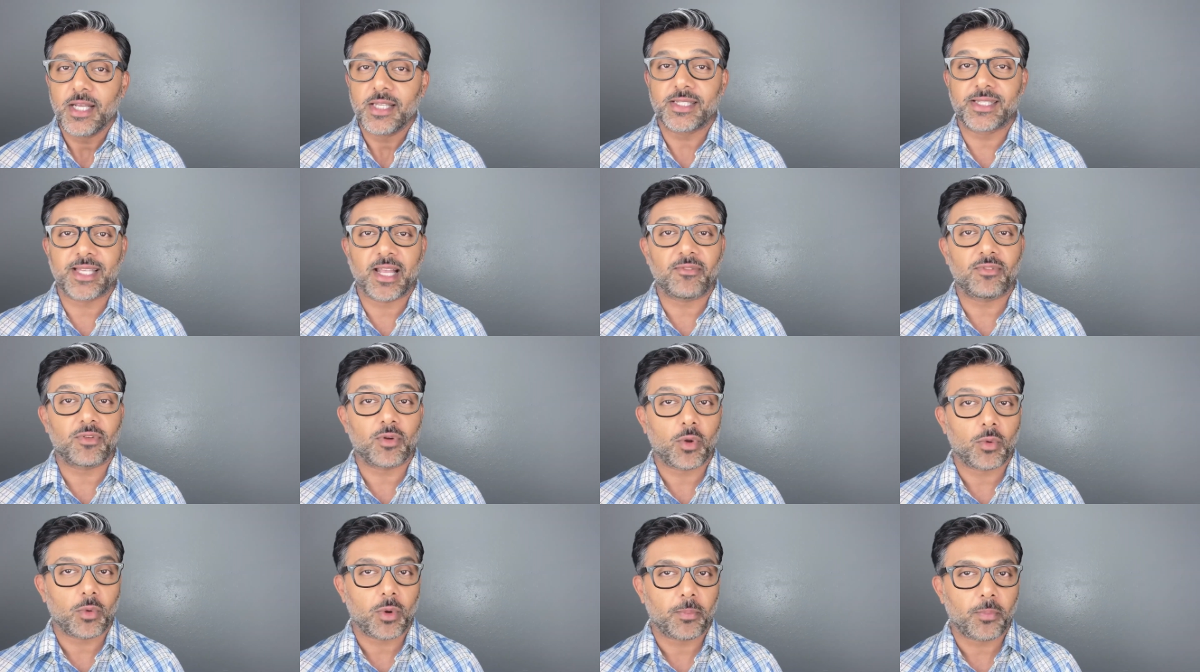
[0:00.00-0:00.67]

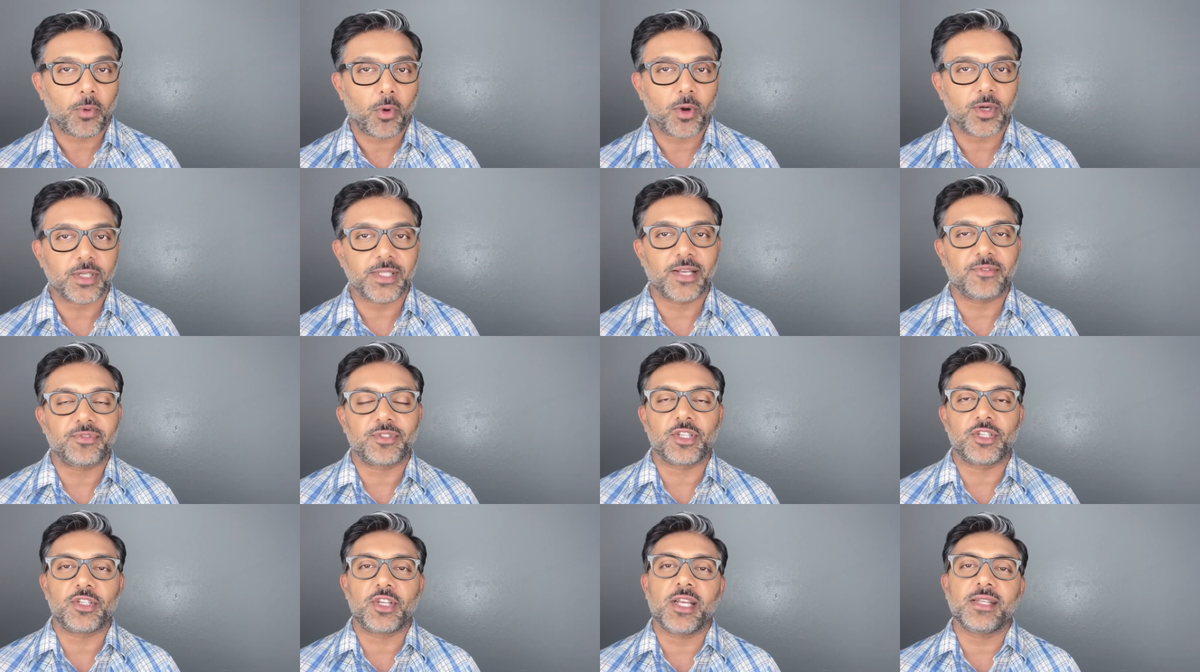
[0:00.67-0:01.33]
Several reports have
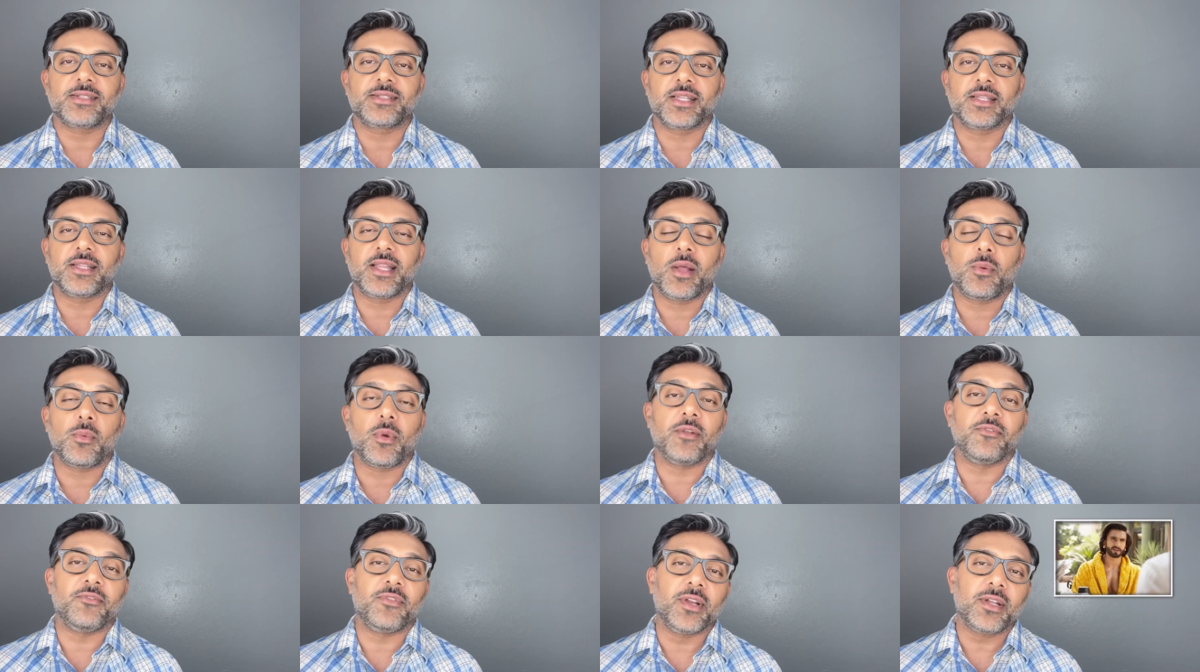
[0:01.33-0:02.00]
suggested that
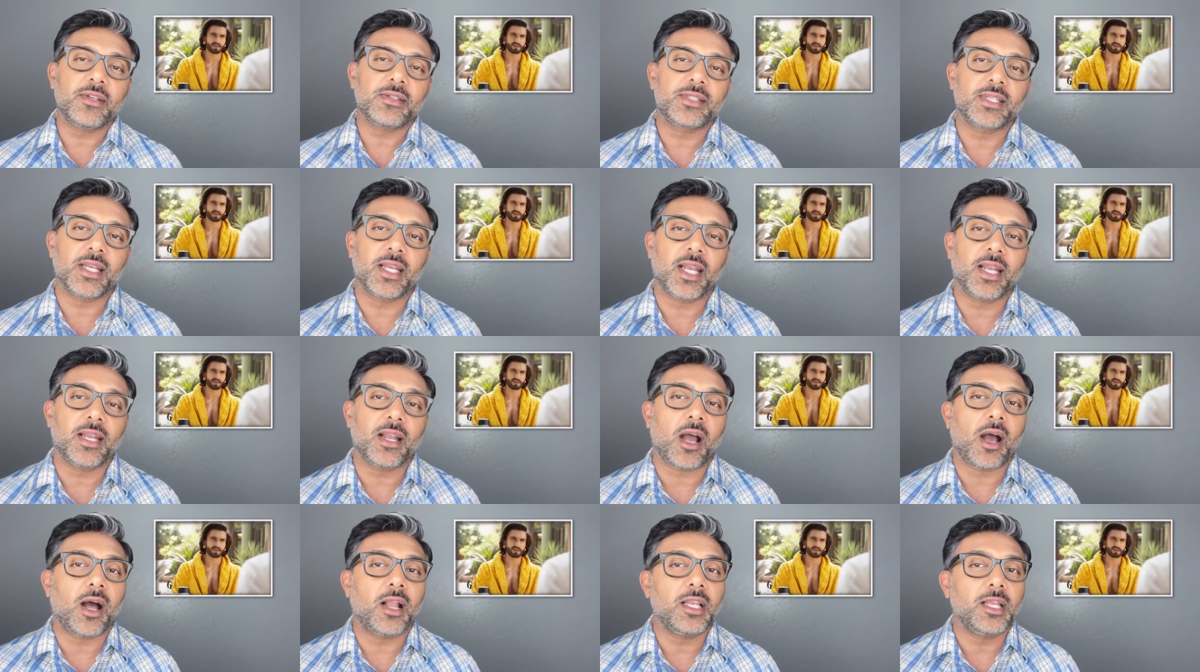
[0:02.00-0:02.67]
Ranveer Singh
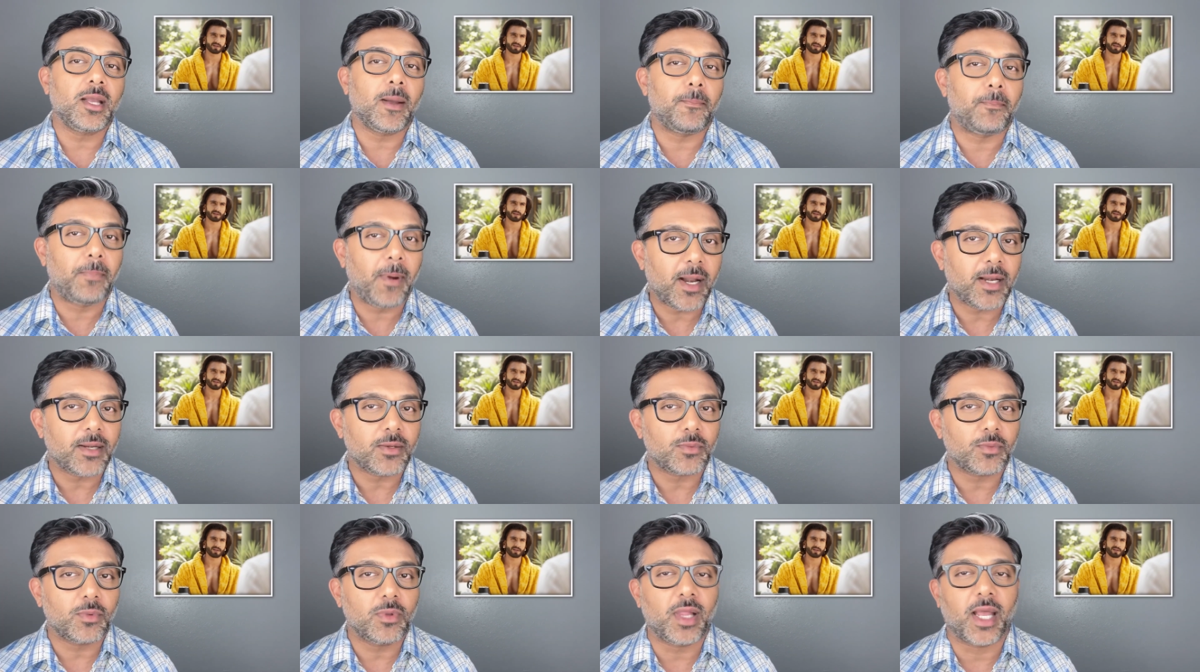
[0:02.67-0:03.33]
and Alia
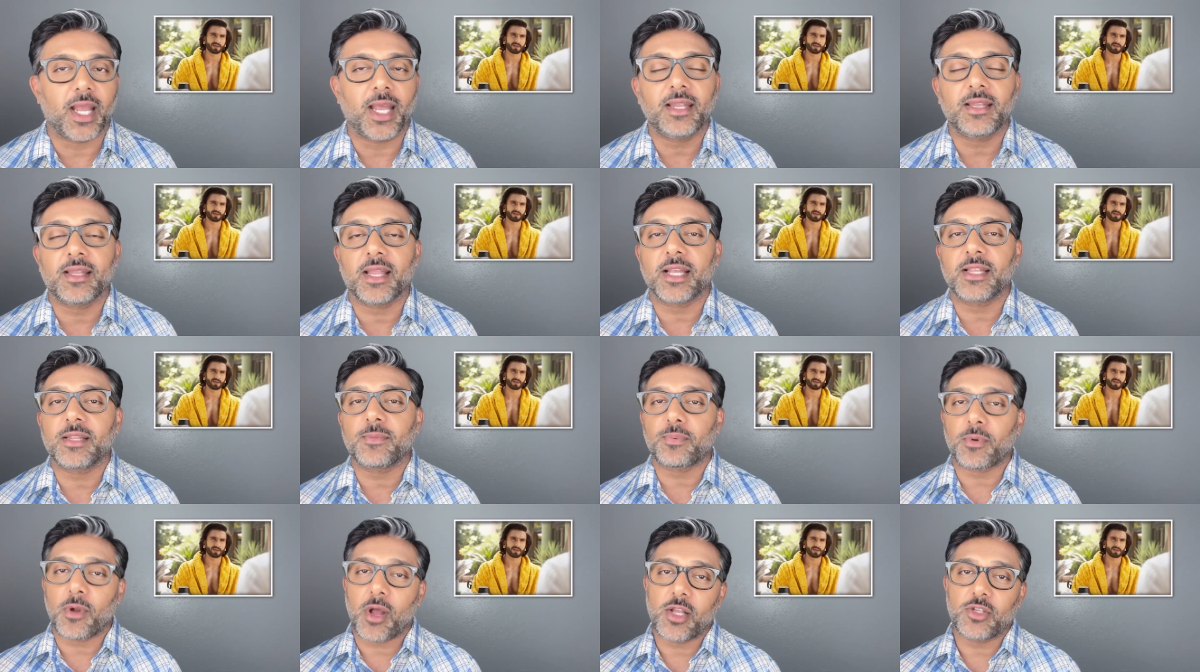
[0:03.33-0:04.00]
Bhatt will headline
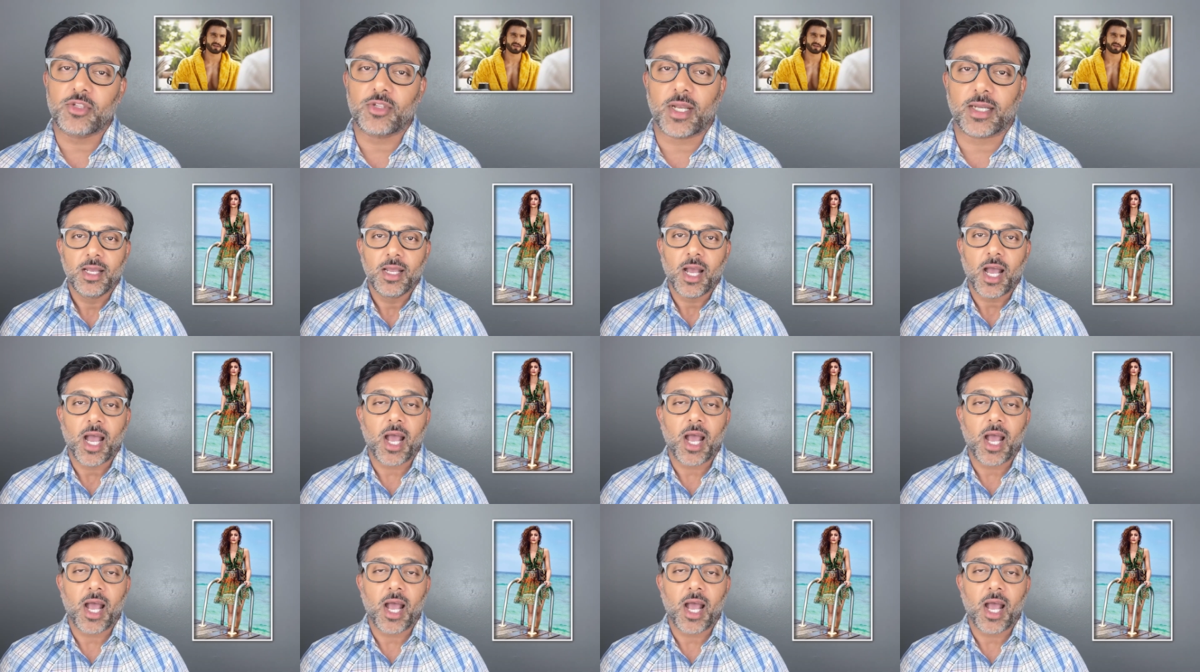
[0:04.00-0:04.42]
the project.